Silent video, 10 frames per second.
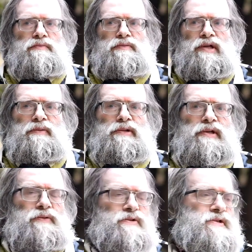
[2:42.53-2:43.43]
maybe
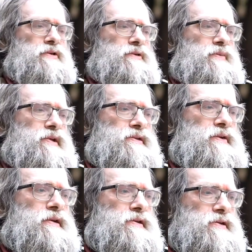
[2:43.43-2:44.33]
that was not the best
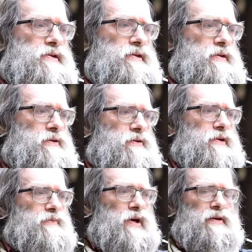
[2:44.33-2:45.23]
strategy,
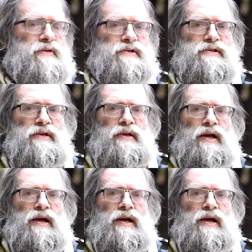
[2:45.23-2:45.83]
looking backwards.